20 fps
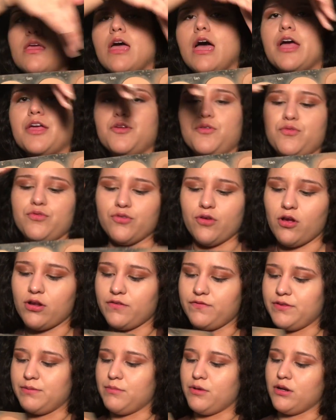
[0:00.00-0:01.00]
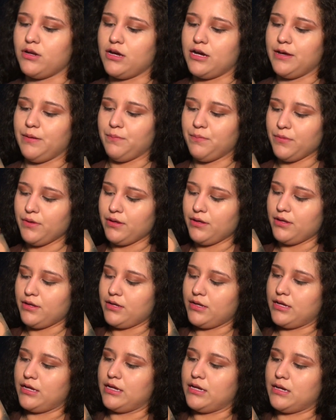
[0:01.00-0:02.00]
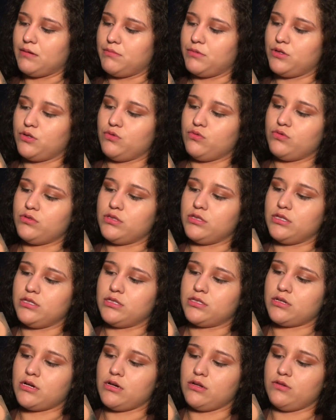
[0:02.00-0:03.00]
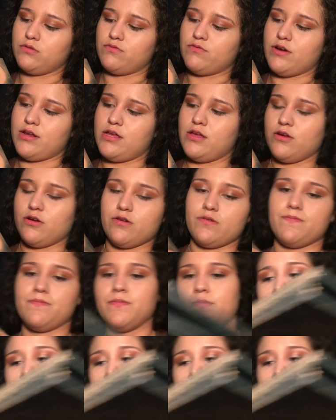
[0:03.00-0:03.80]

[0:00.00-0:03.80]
I use all of them a lot, and I'm gonna use this color right here,